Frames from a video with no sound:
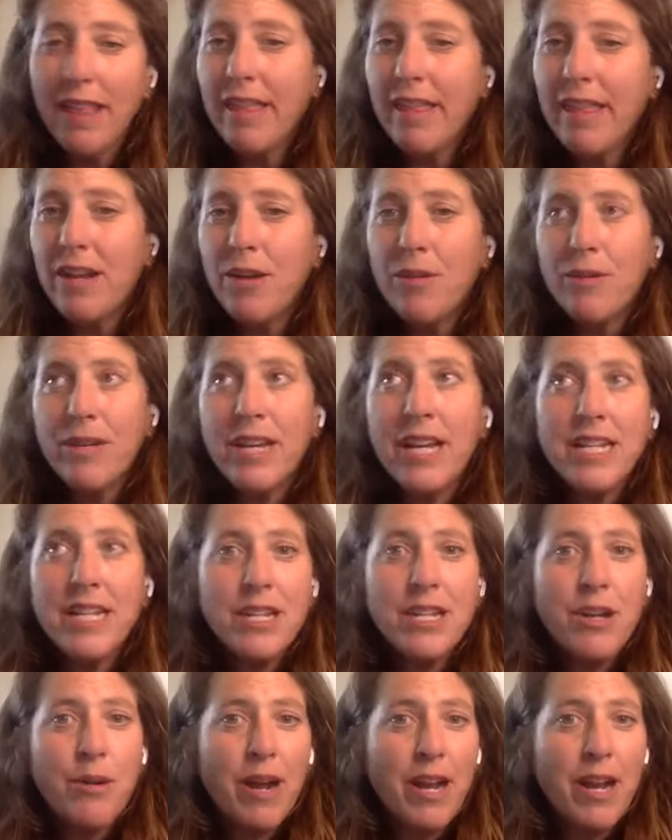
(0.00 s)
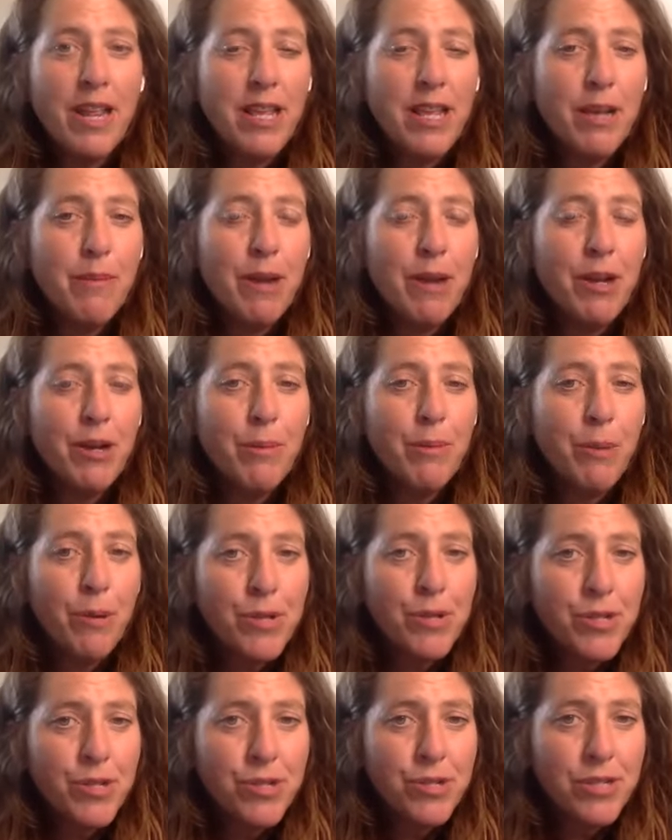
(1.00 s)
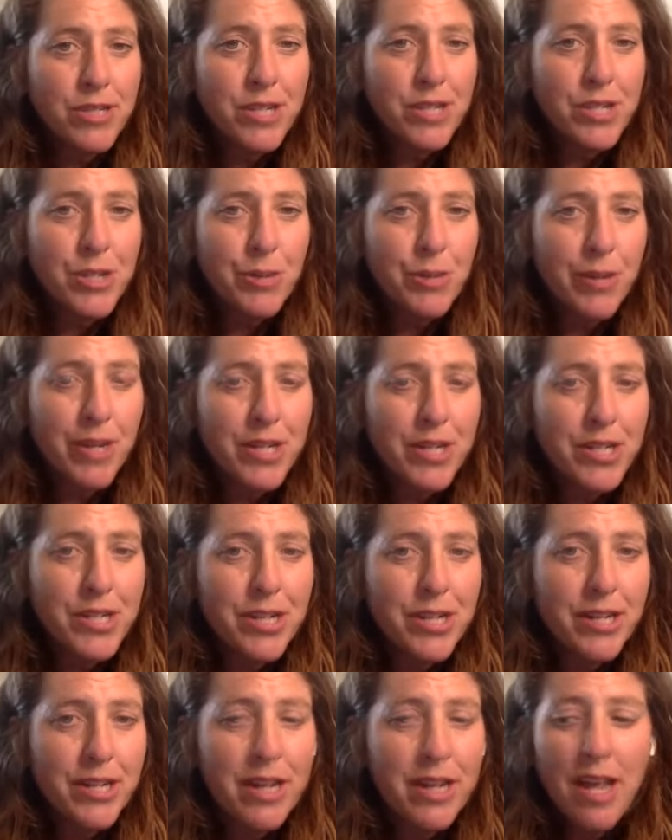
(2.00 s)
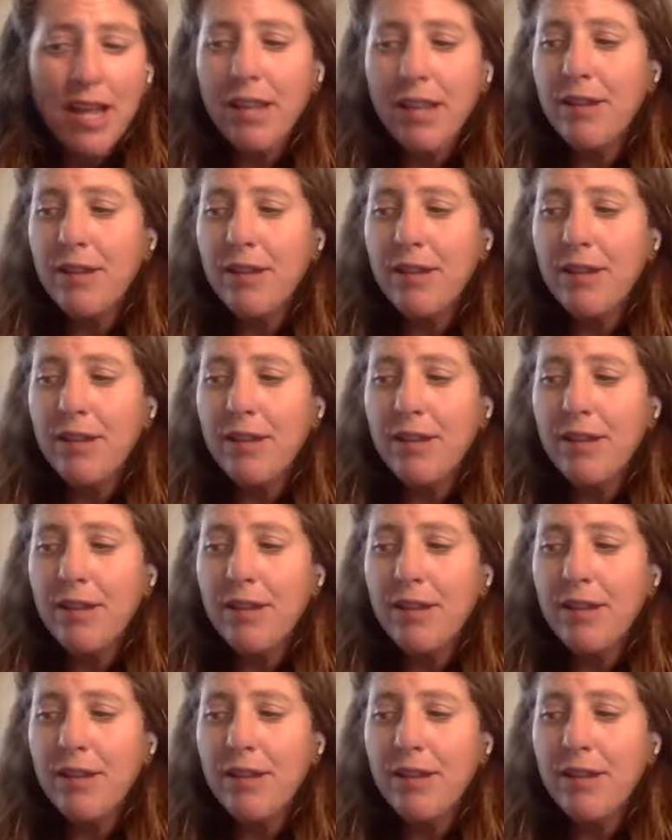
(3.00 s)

They don't need to know anything about your personal situation.